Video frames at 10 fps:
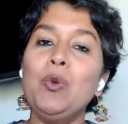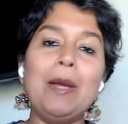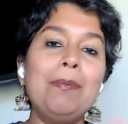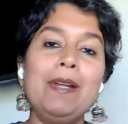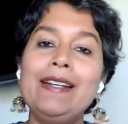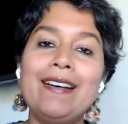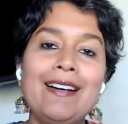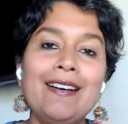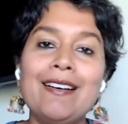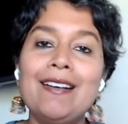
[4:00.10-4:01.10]
do I build
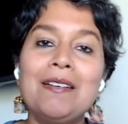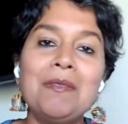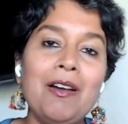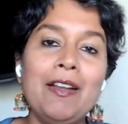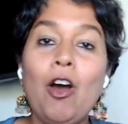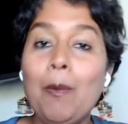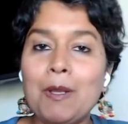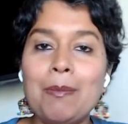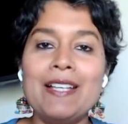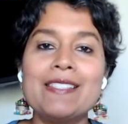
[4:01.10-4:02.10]
an
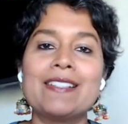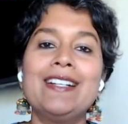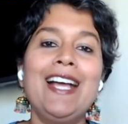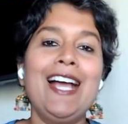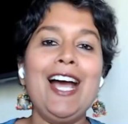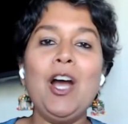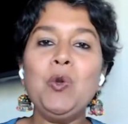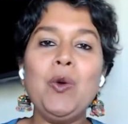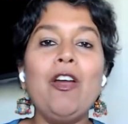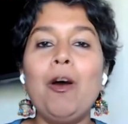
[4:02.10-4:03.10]
optimizer? How
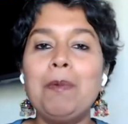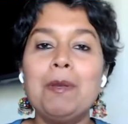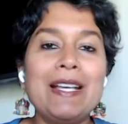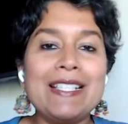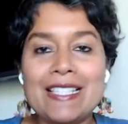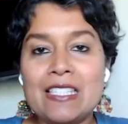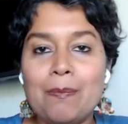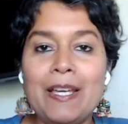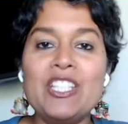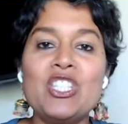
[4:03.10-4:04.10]
do I optimize this
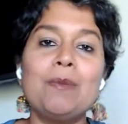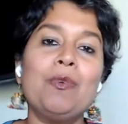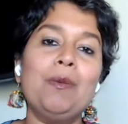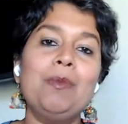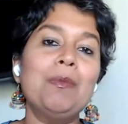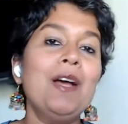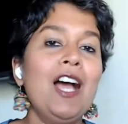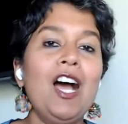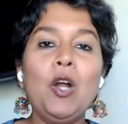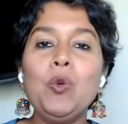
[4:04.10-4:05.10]
supply chain problem?
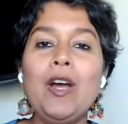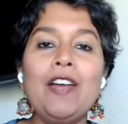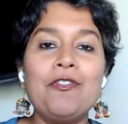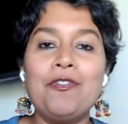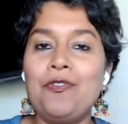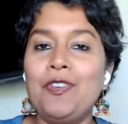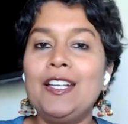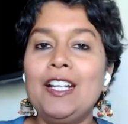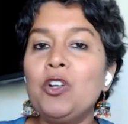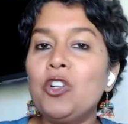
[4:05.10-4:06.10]
How do I
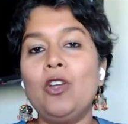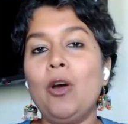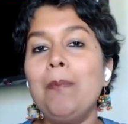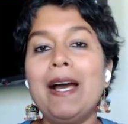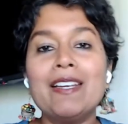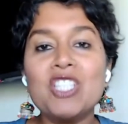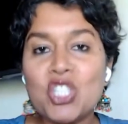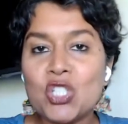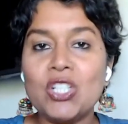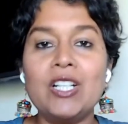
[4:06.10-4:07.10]
figure out top buyers
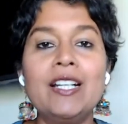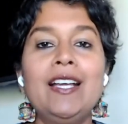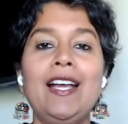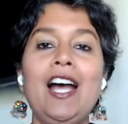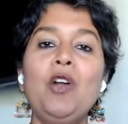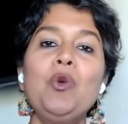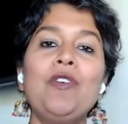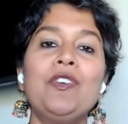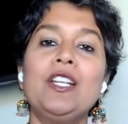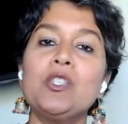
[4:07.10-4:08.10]
churn? How do I
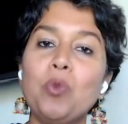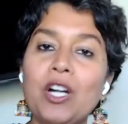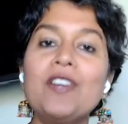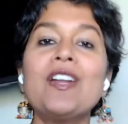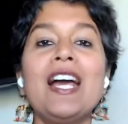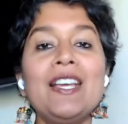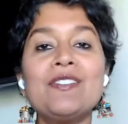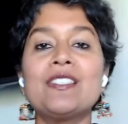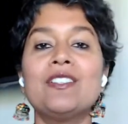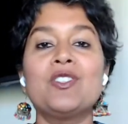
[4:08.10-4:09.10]
figure out what
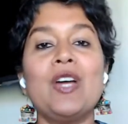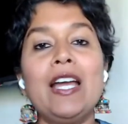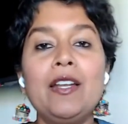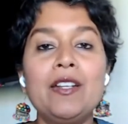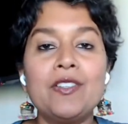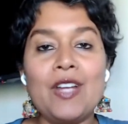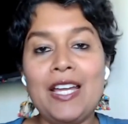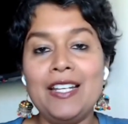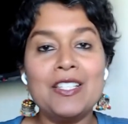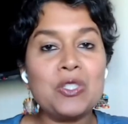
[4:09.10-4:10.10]
drives
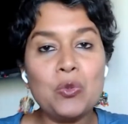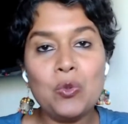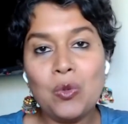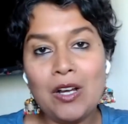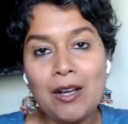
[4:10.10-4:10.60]
trialers to